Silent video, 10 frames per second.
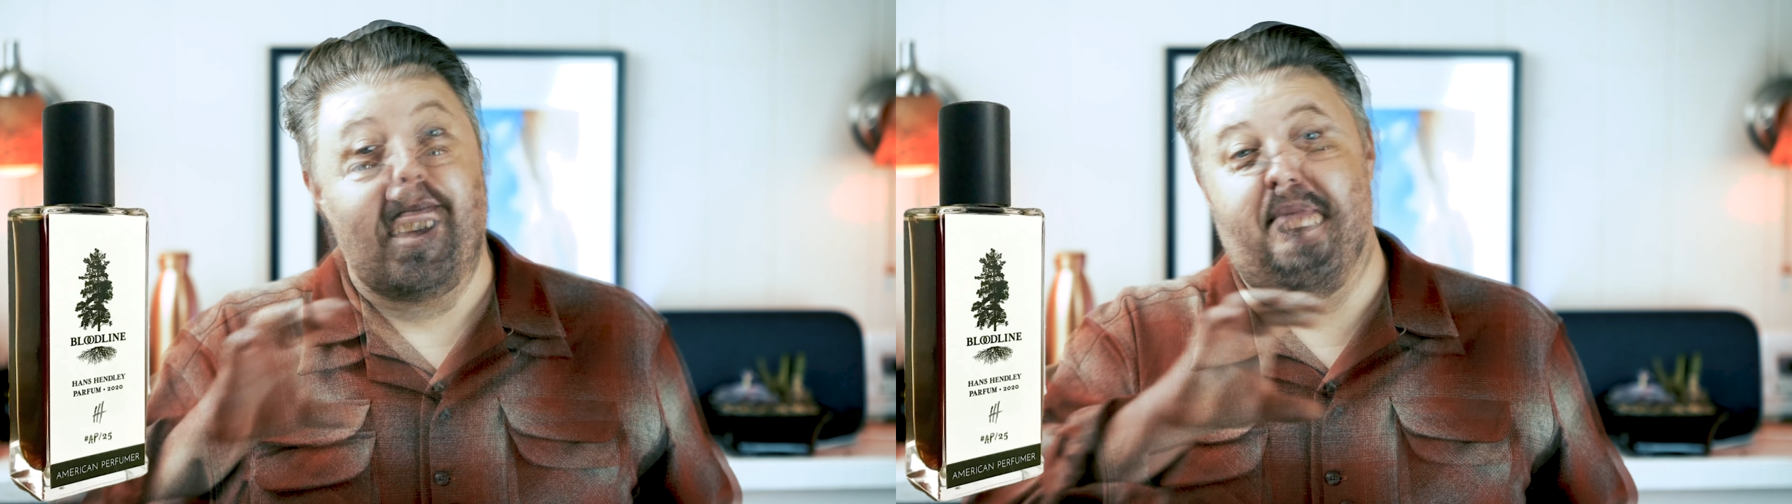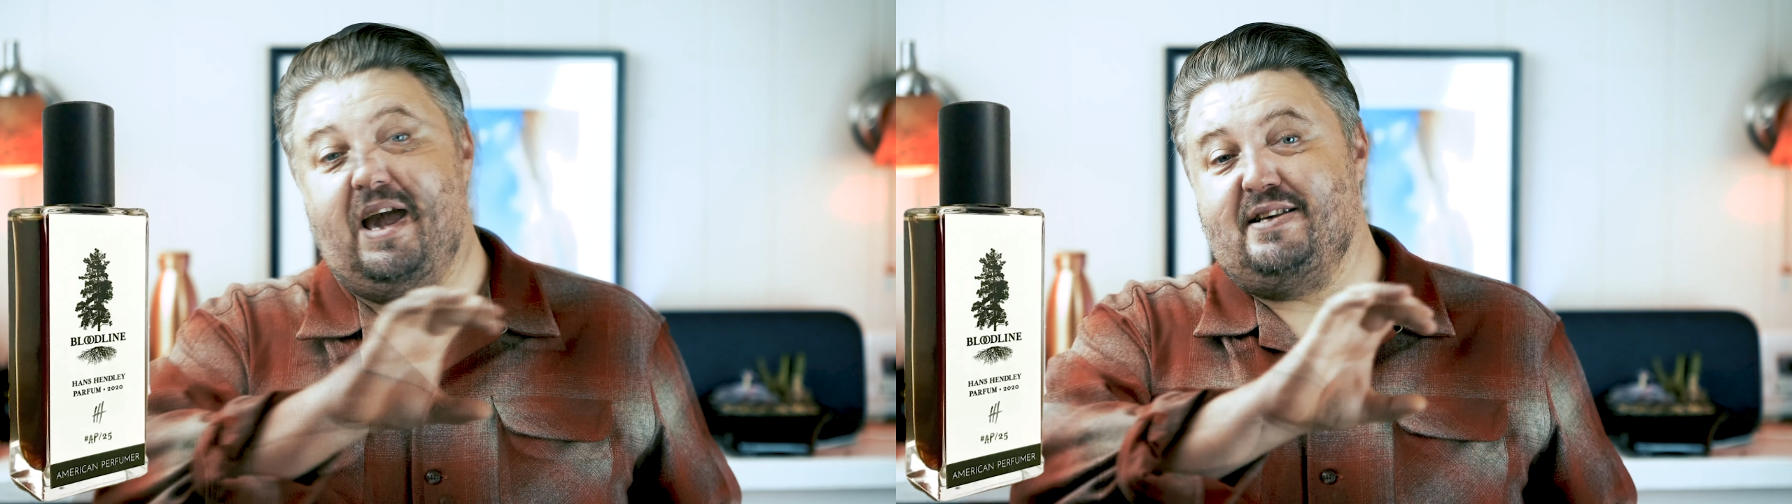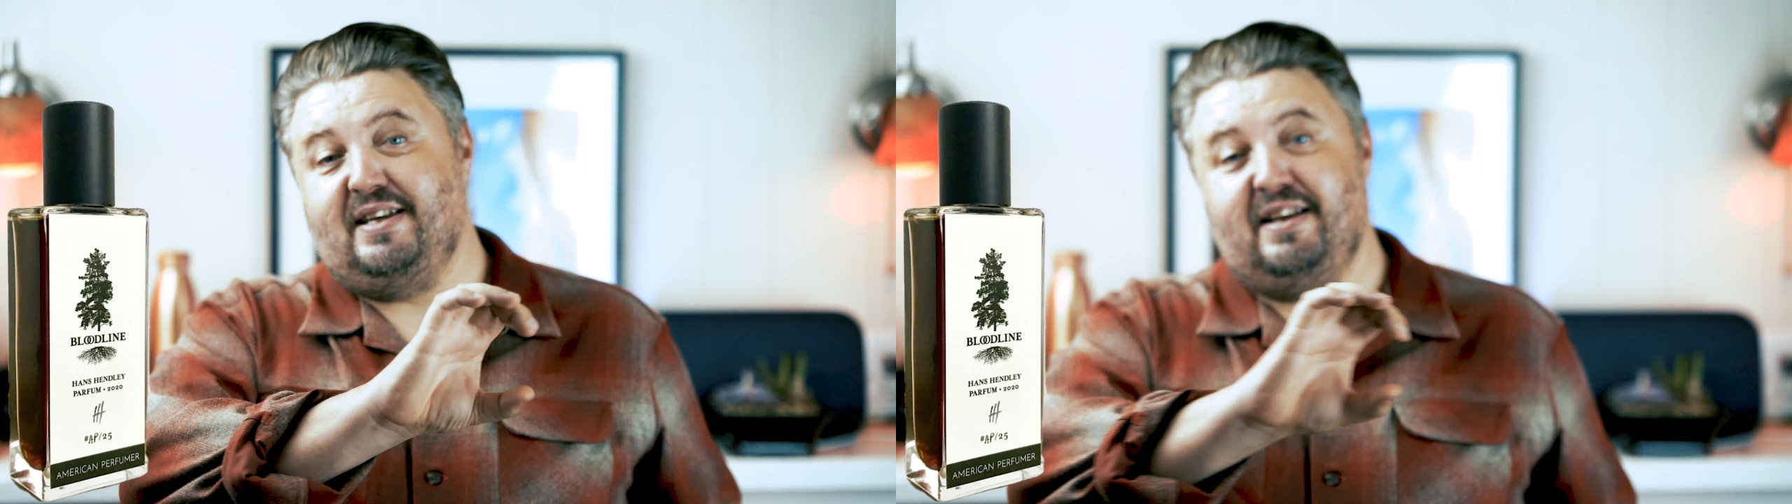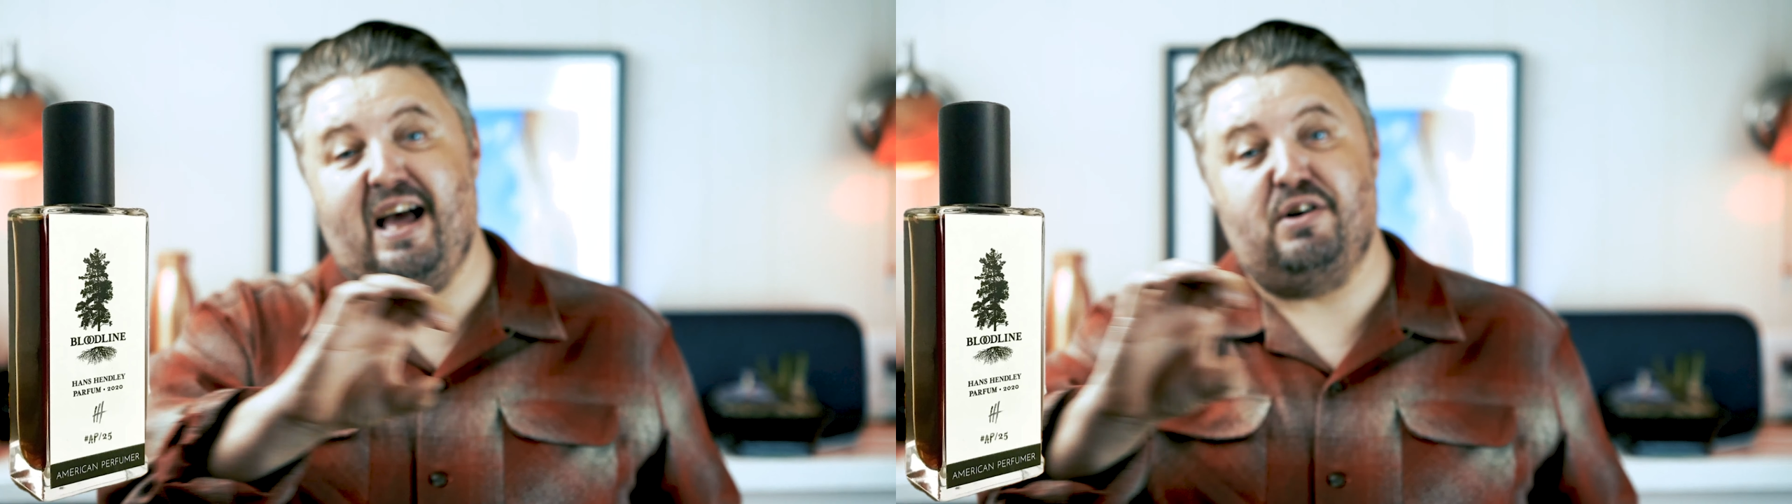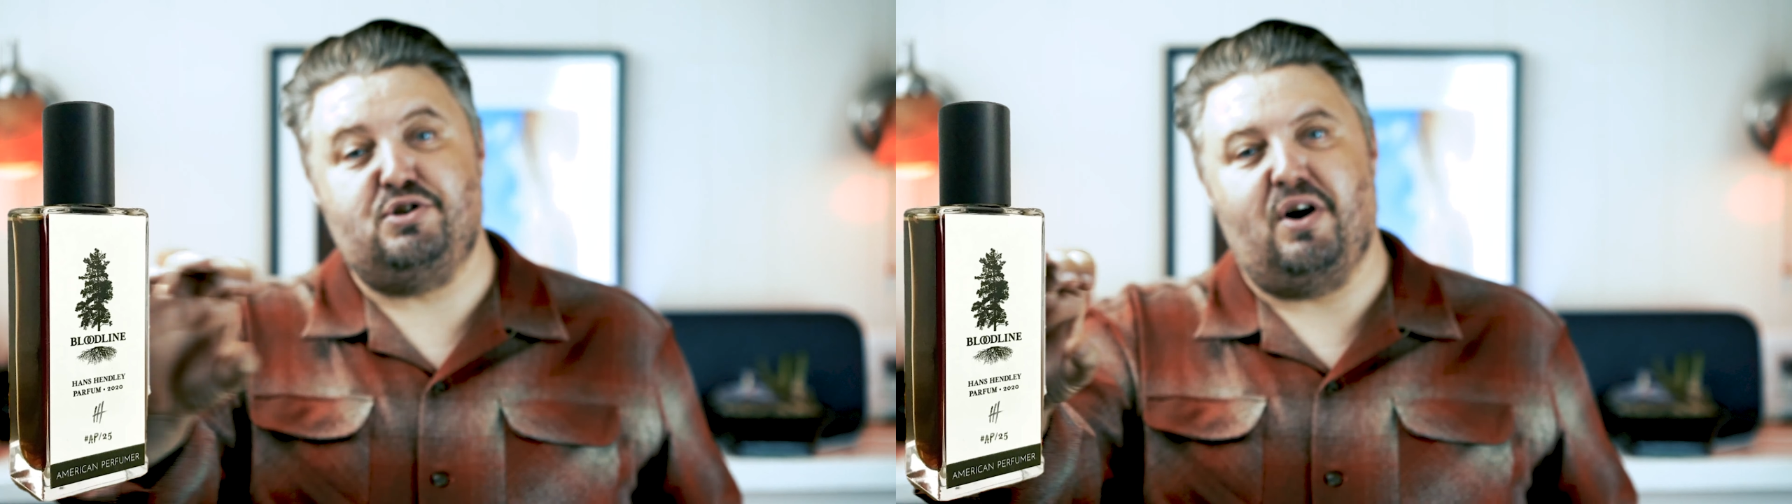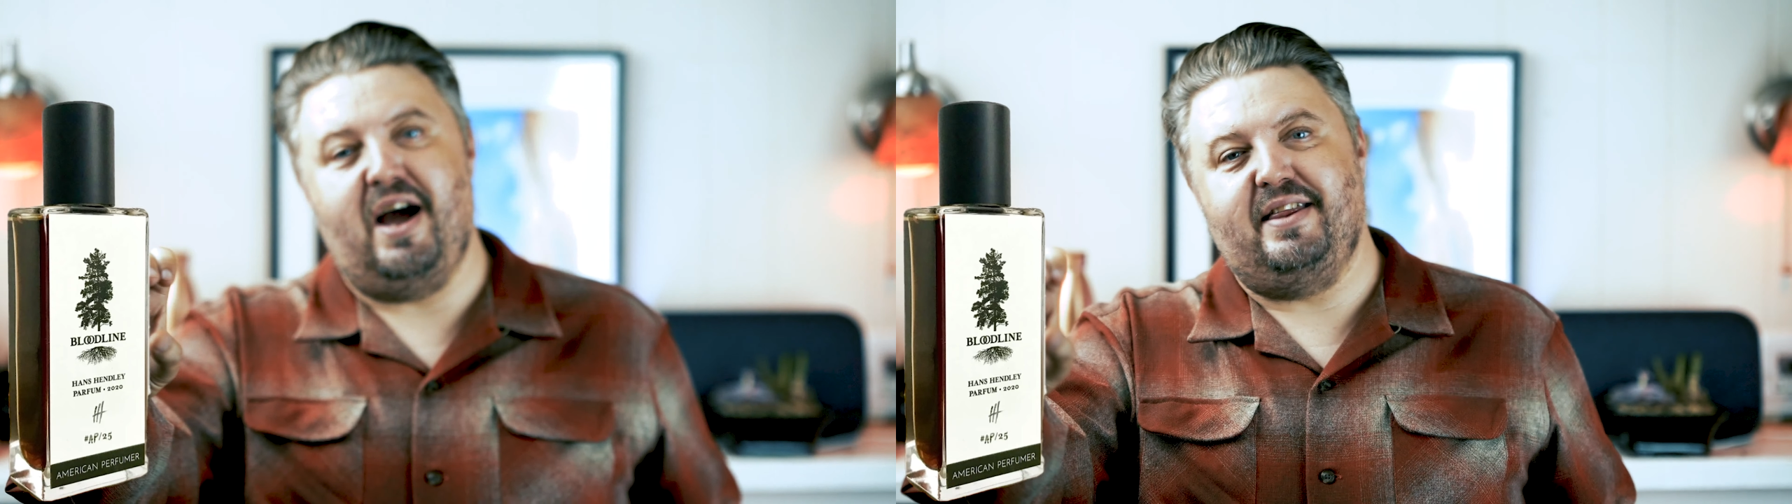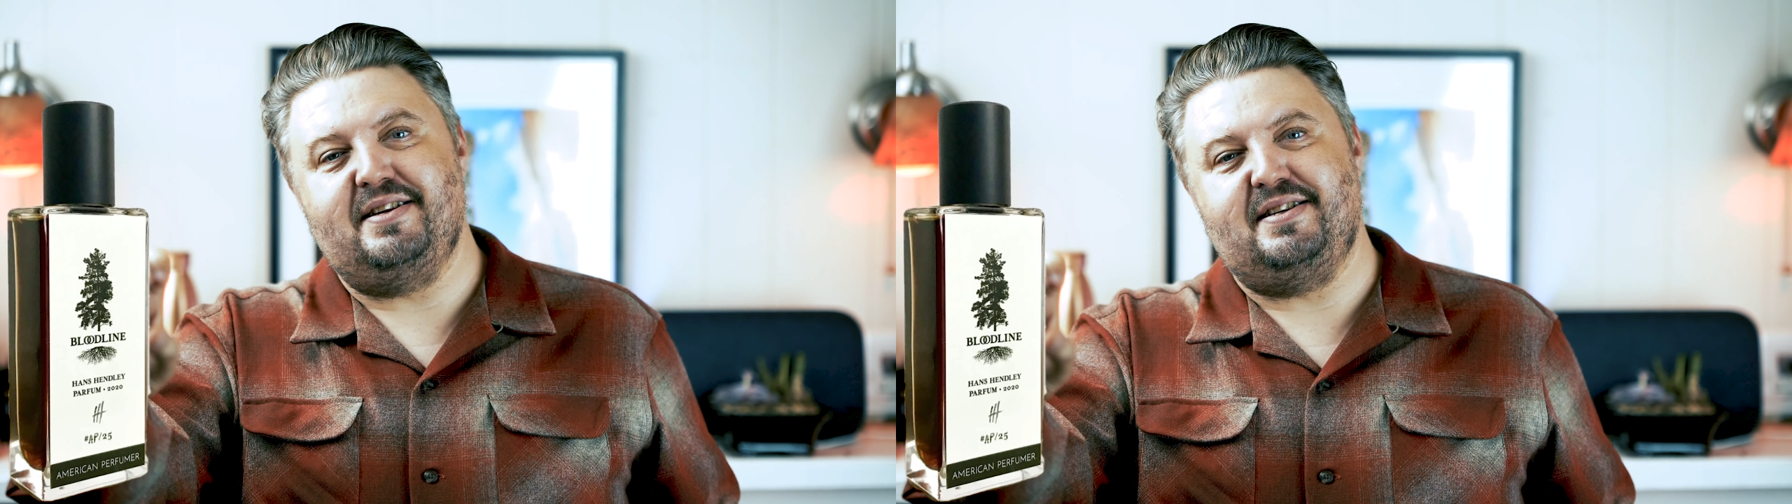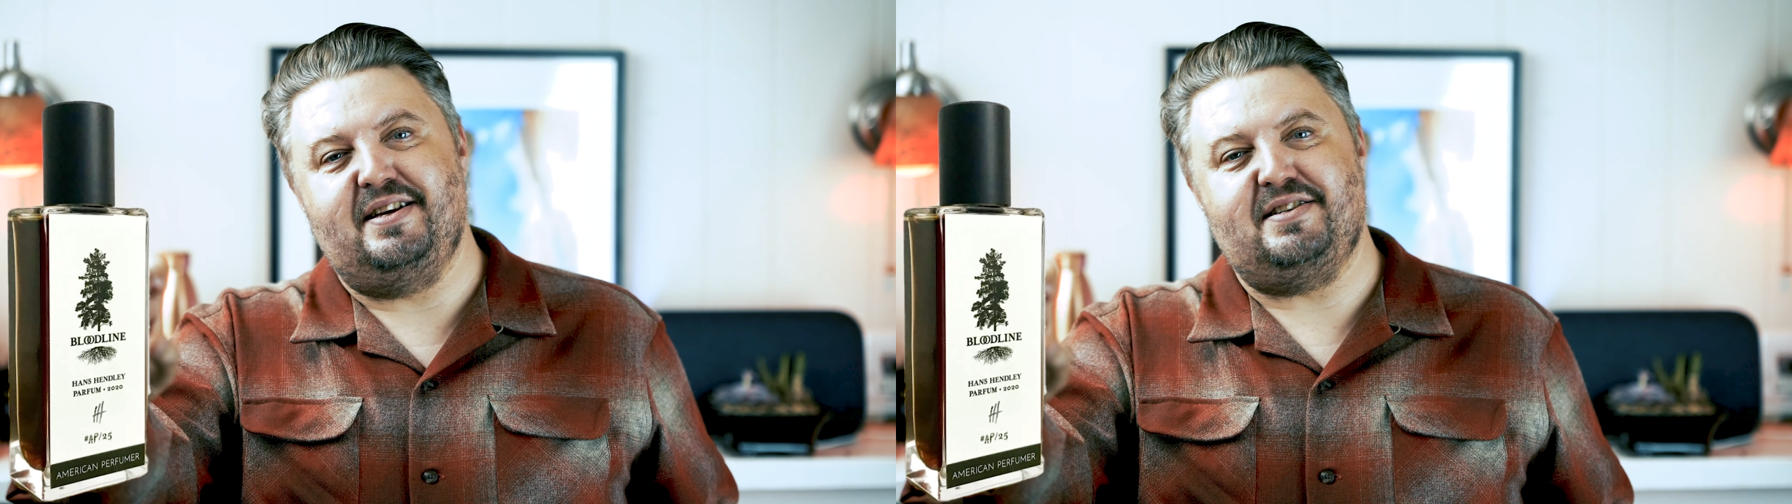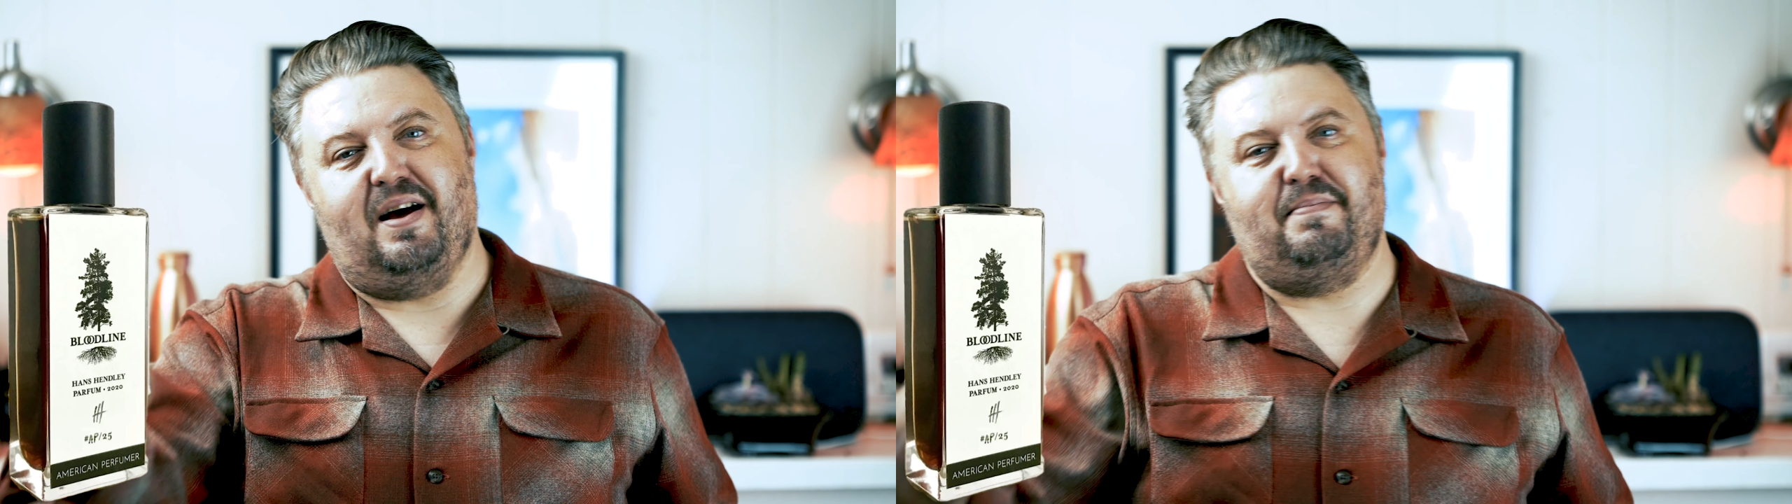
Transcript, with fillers: Amazing how dry this is.